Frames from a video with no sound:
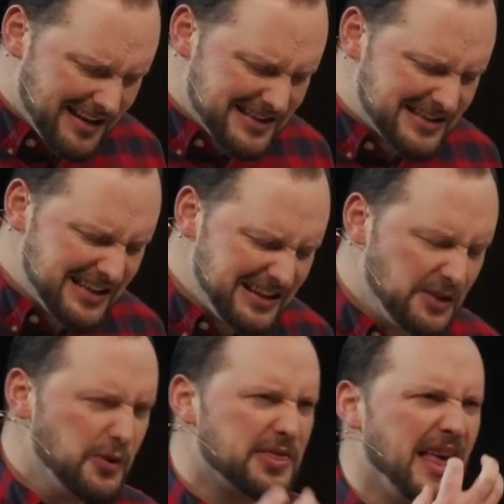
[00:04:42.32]

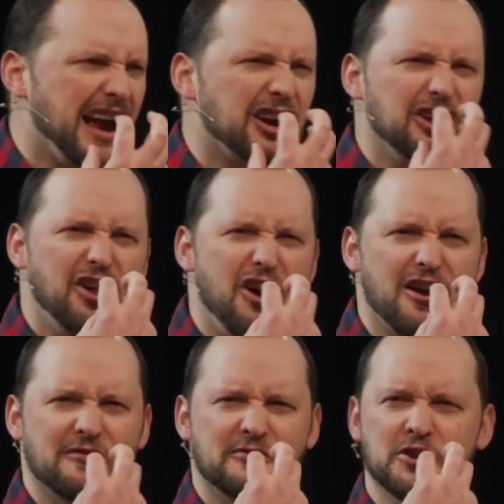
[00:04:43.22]
sitting with that
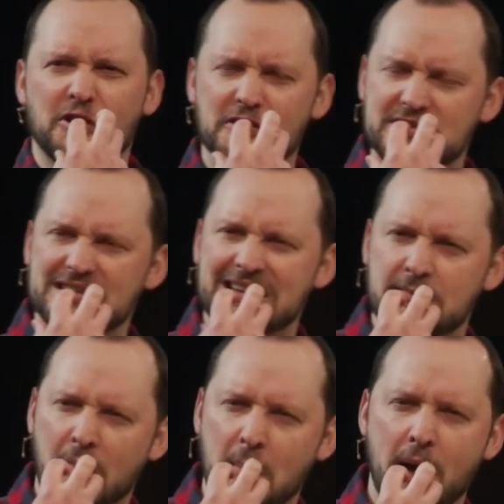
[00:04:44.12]
clod of dirt
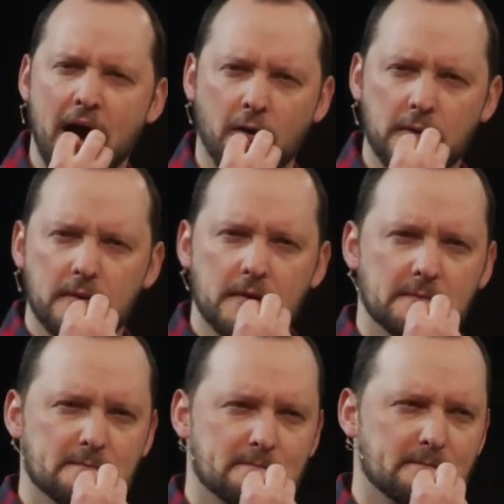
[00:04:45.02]
in my mouth,
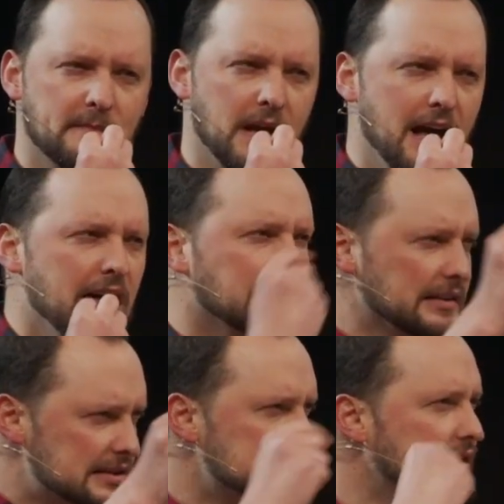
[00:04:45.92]

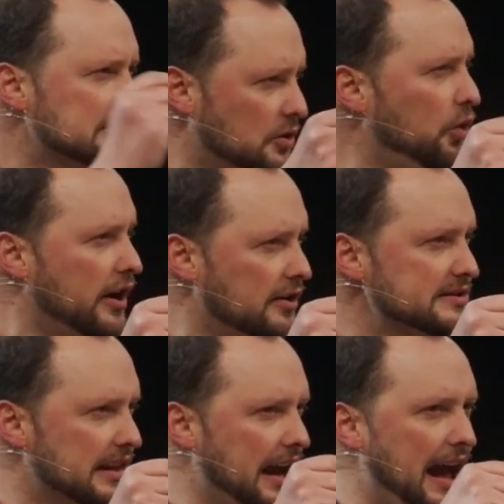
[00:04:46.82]
listening to what else
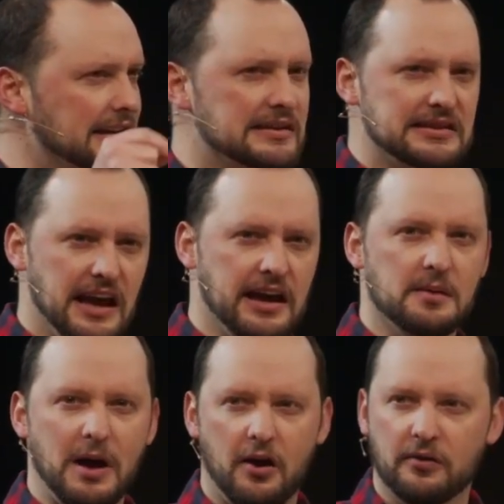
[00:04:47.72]
they had to say
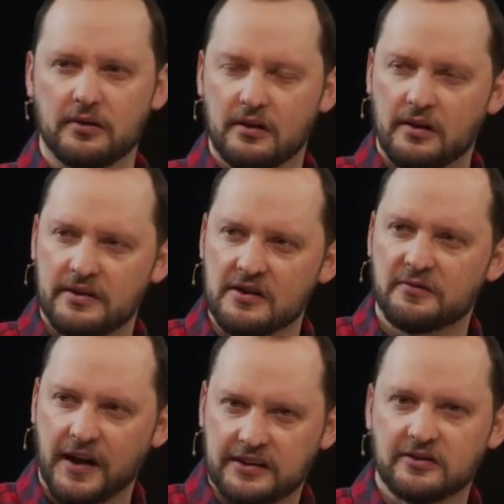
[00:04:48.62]
about the
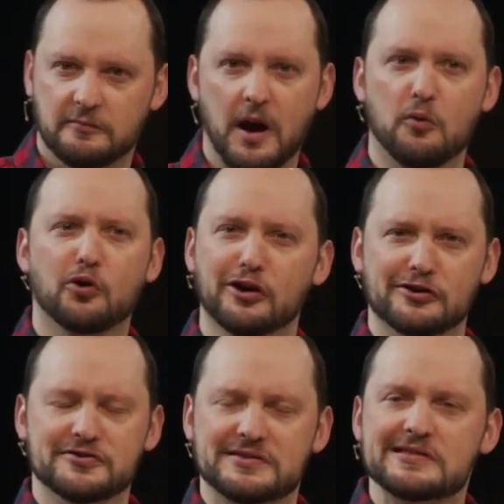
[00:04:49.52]
effect of my
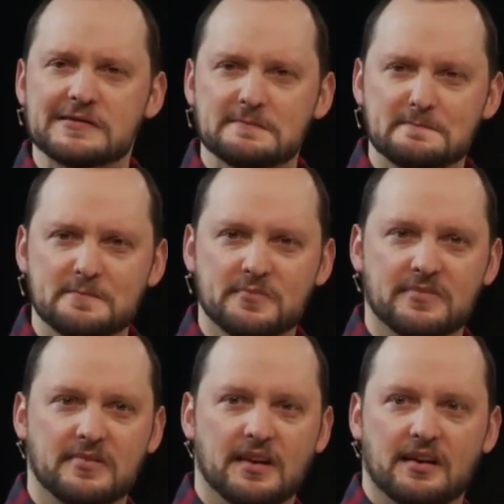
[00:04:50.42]
words,
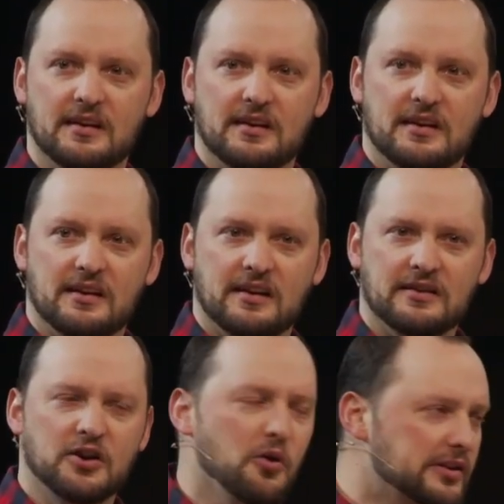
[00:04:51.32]

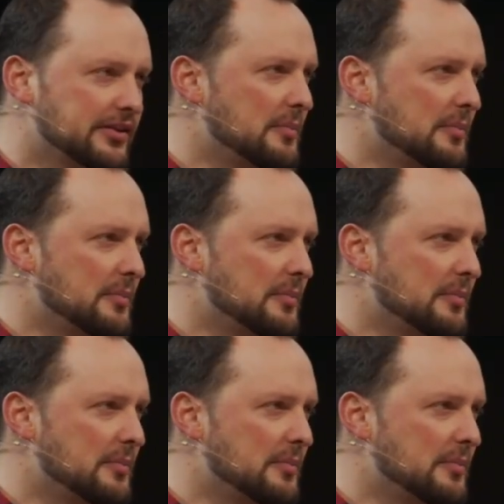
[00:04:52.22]
and going to the